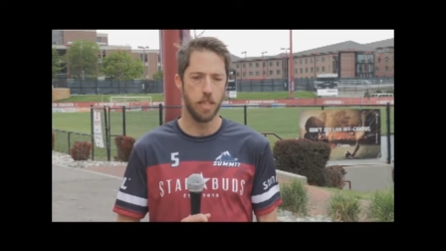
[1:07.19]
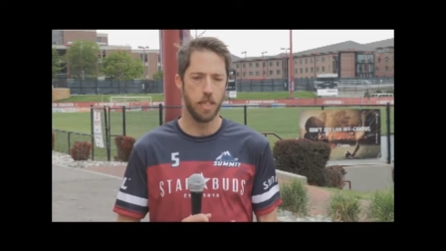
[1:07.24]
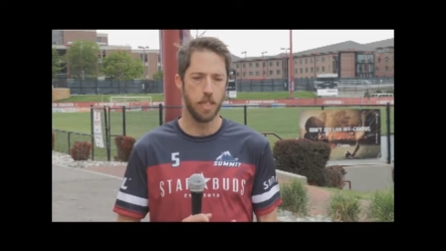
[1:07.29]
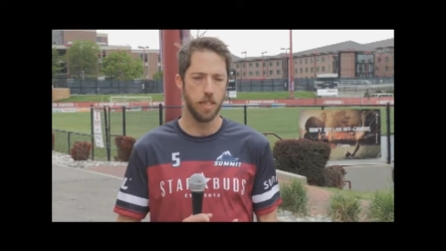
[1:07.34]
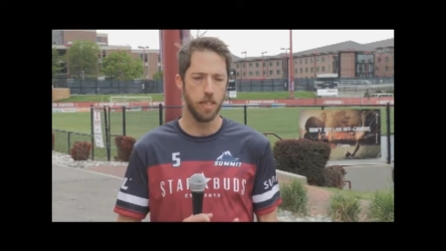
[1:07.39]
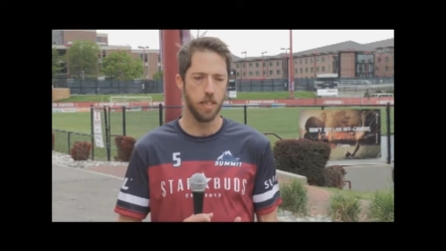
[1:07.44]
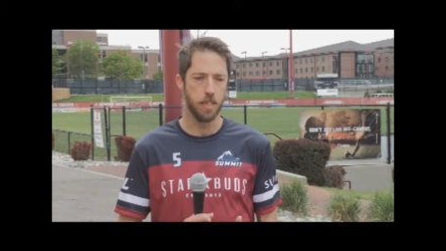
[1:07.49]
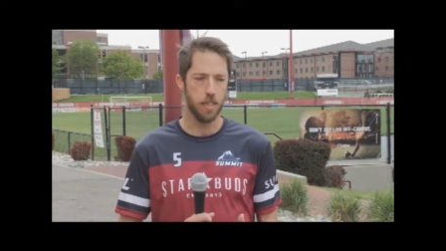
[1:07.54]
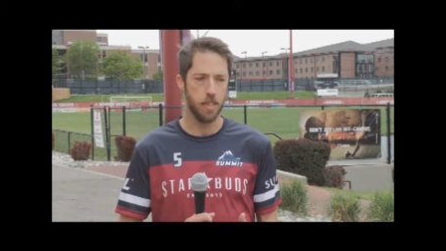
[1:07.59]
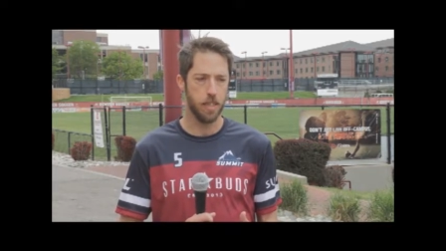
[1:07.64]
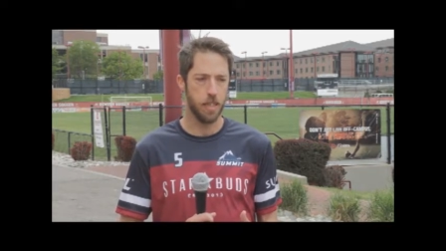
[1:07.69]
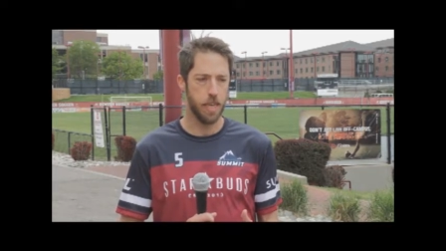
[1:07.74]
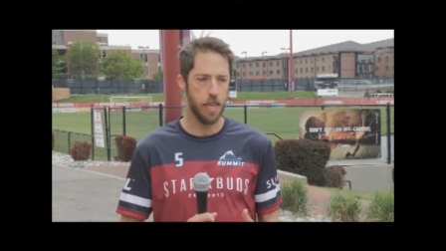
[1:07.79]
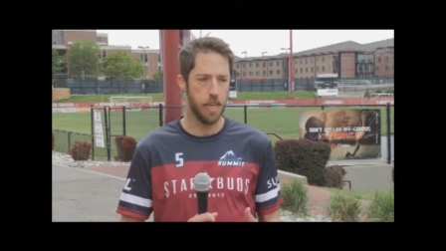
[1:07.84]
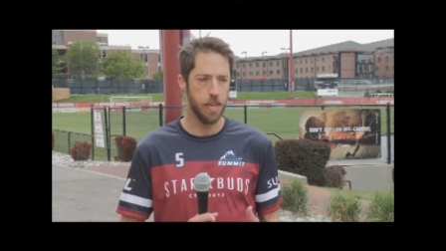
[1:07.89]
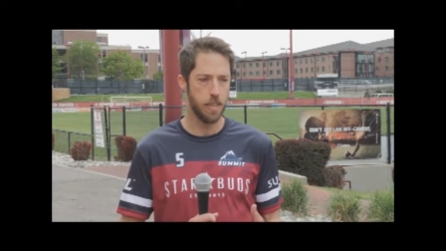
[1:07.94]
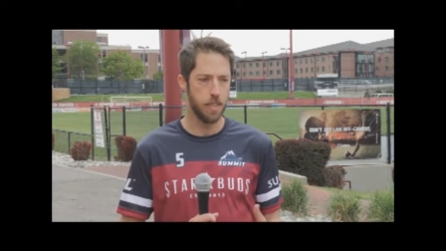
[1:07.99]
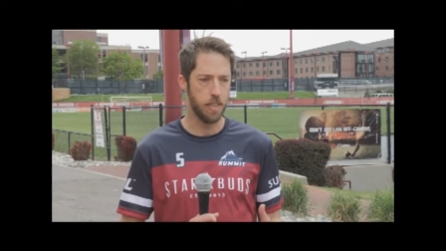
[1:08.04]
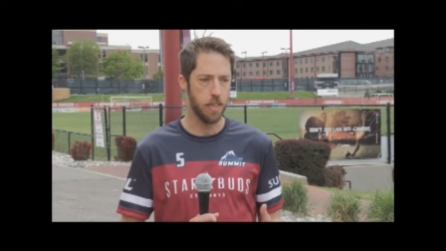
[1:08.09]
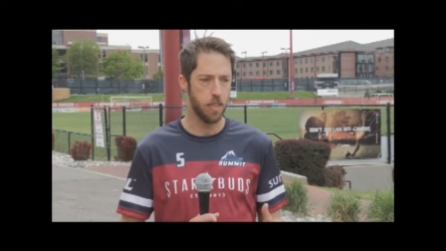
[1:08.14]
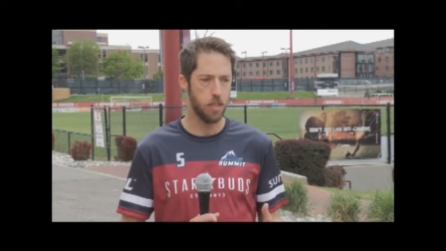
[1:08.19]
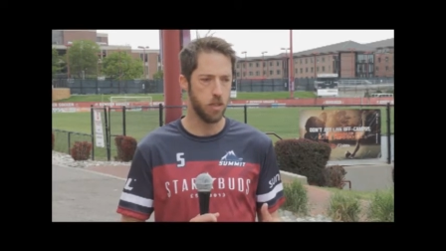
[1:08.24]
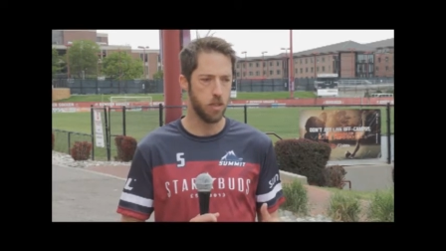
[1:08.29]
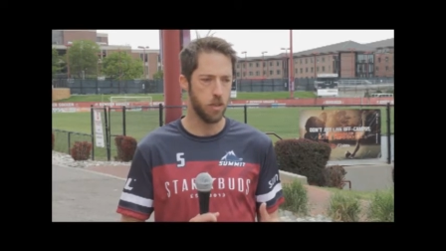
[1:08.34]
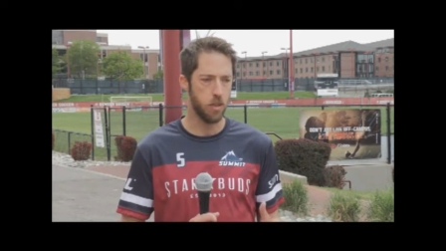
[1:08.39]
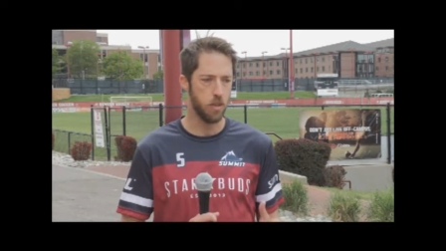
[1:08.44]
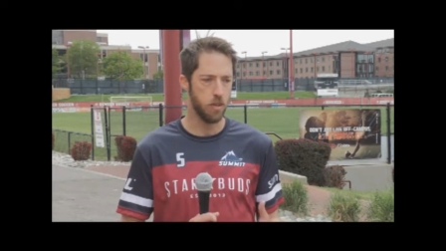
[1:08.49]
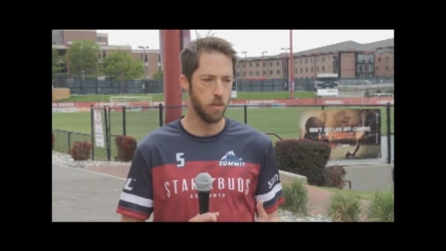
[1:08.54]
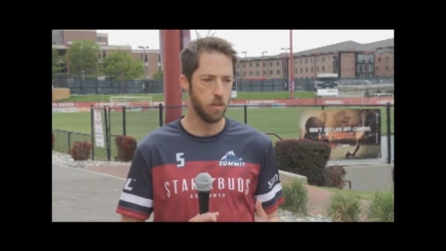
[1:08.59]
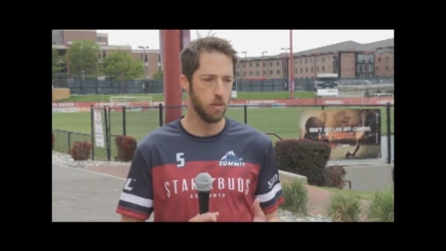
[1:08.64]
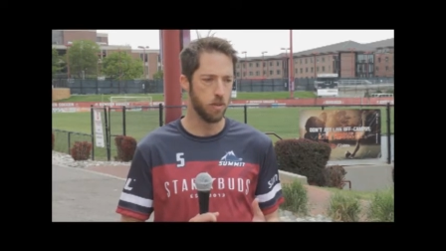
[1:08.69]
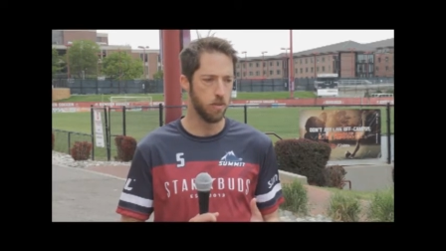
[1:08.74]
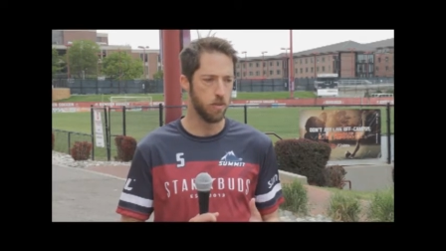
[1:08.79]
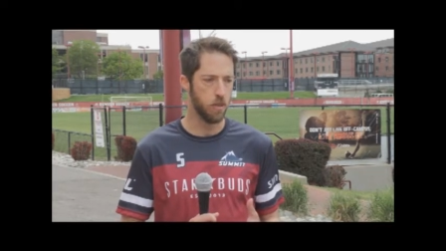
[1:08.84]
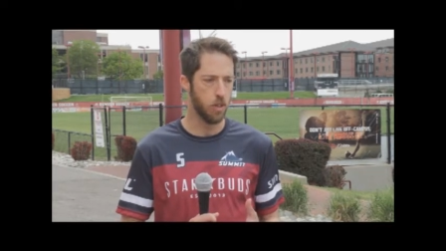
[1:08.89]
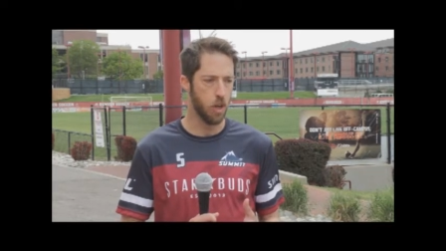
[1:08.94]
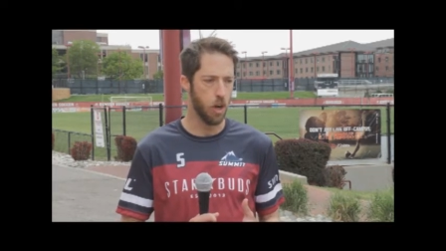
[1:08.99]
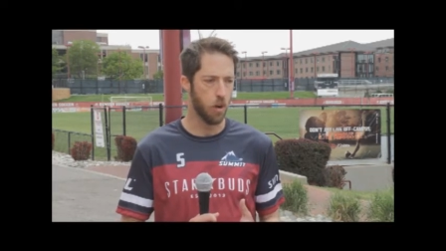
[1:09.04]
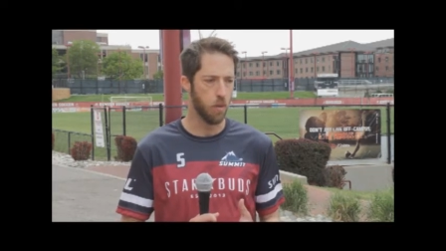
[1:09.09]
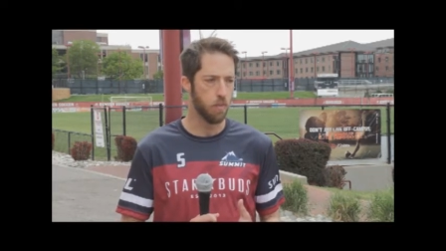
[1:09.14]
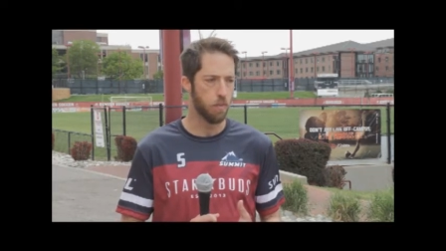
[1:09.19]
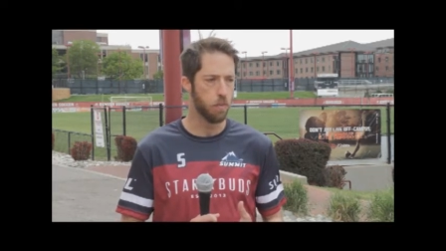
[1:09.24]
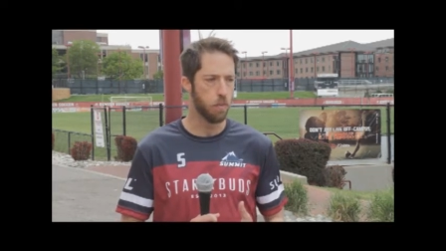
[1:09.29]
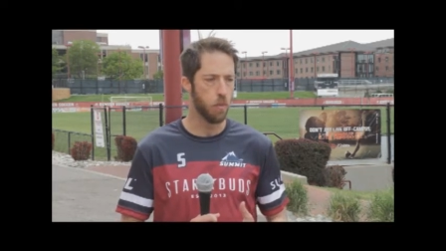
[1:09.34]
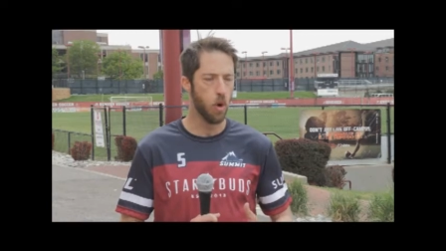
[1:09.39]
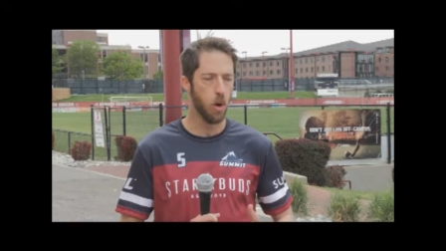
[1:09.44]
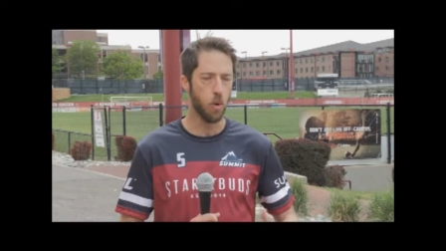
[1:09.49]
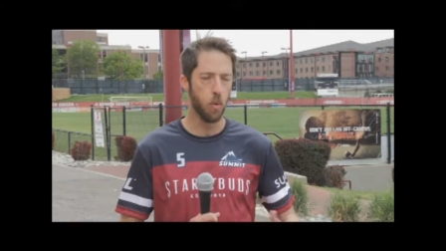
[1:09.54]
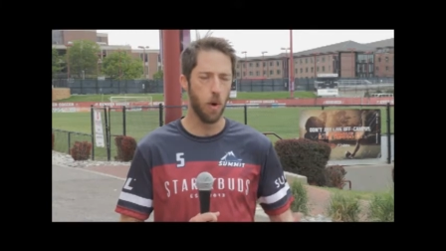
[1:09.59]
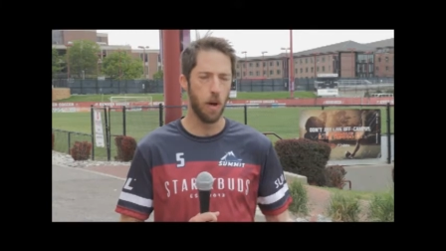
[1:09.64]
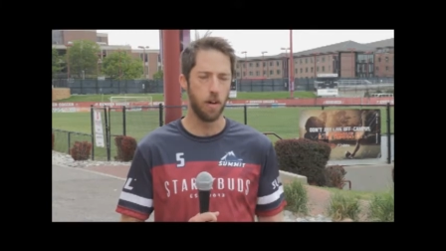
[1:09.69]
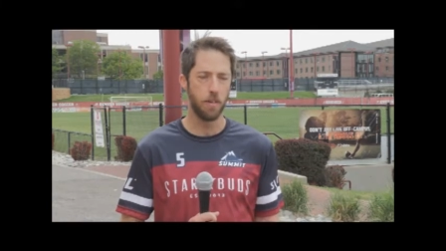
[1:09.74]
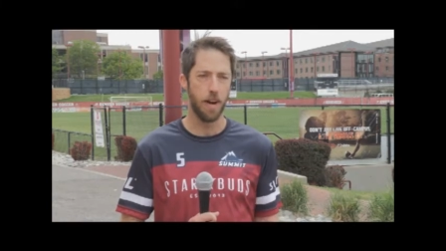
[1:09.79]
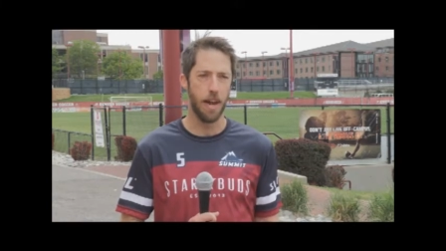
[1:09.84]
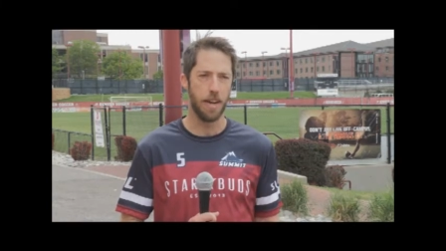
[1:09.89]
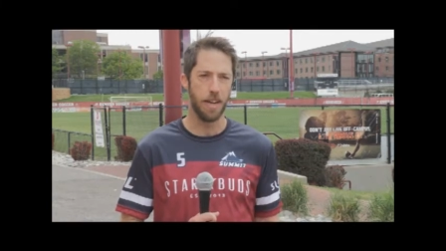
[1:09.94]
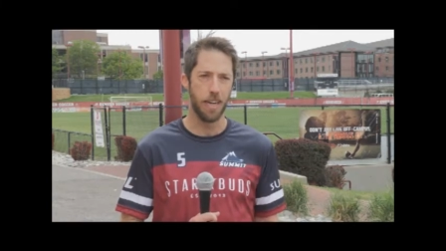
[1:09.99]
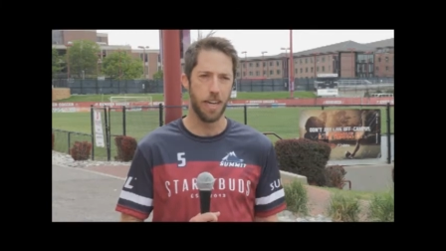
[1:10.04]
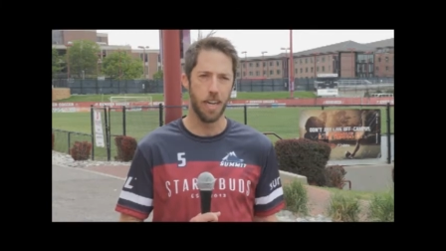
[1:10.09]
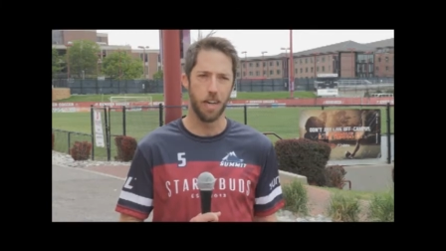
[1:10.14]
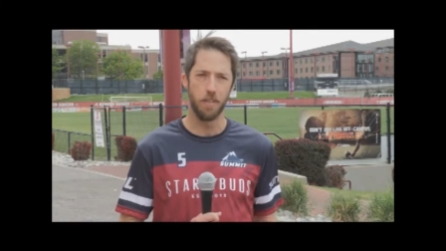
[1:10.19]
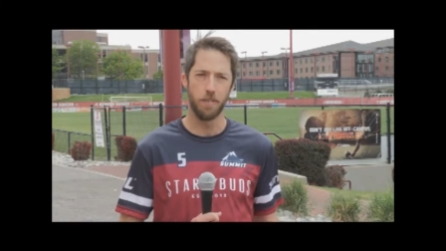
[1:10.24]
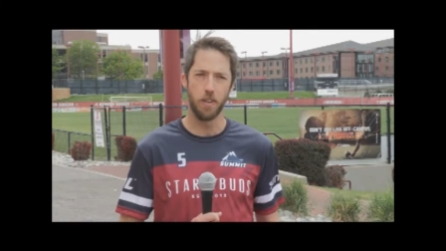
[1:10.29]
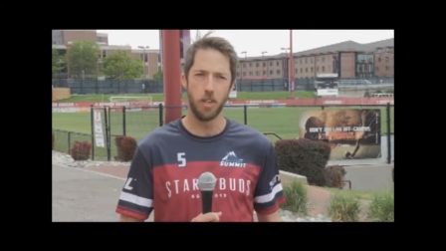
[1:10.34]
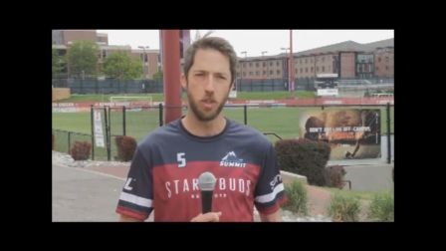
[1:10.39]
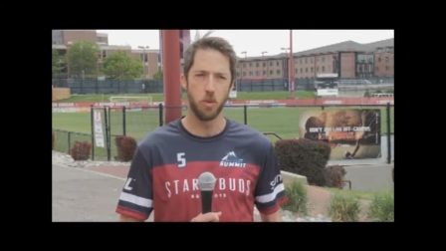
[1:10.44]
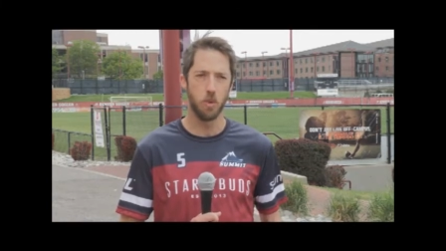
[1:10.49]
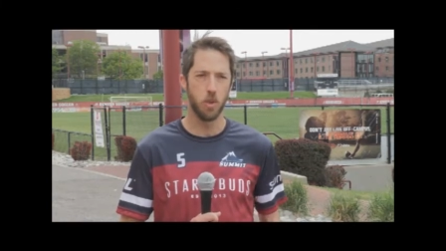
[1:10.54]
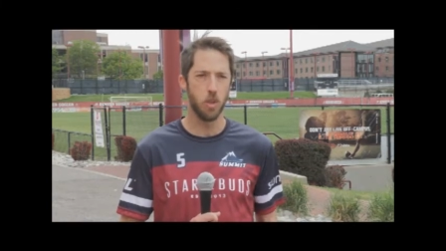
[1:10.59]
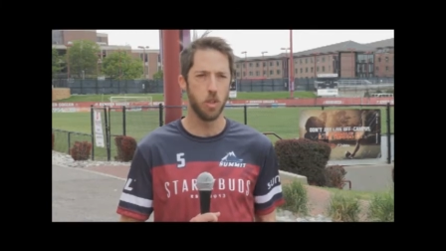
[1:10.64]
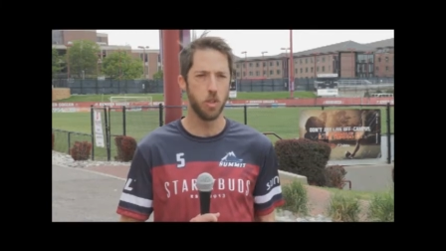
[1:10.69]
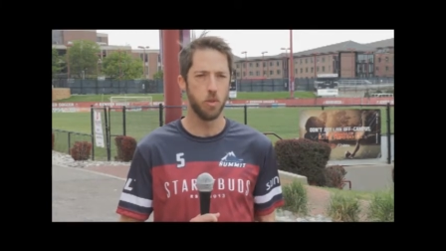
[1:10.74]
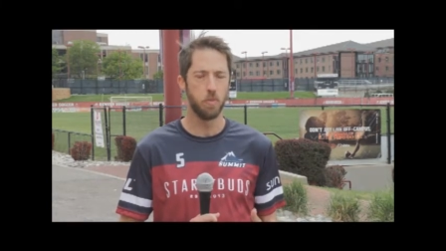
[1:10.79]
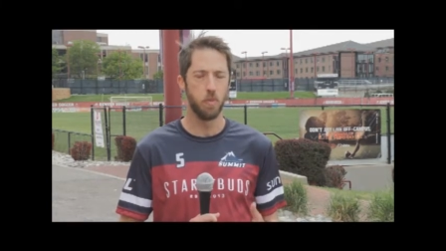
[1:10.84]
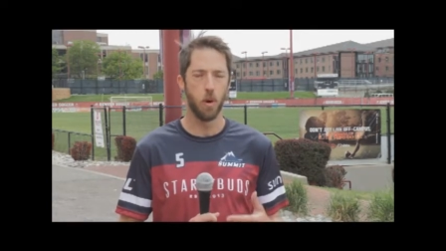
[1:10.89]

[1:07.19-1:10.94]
these kids into you know more well-rounded individuals,